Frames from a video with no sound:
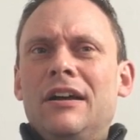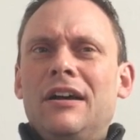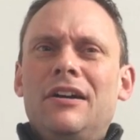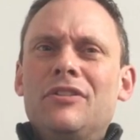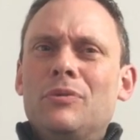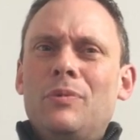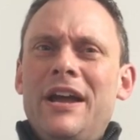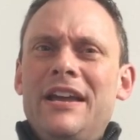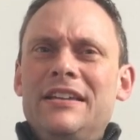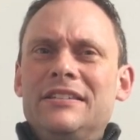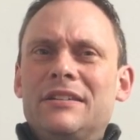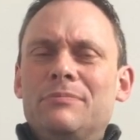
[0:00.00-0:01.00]
Are there
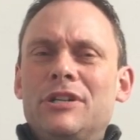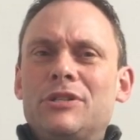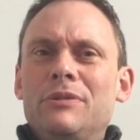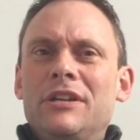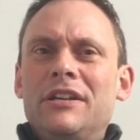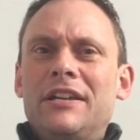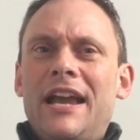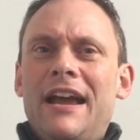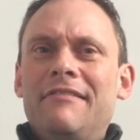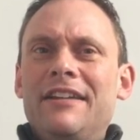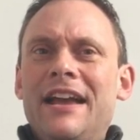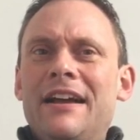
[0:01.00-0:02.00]
ways in which we can
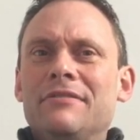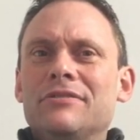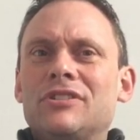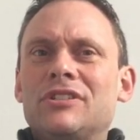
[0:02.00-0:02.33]
carry out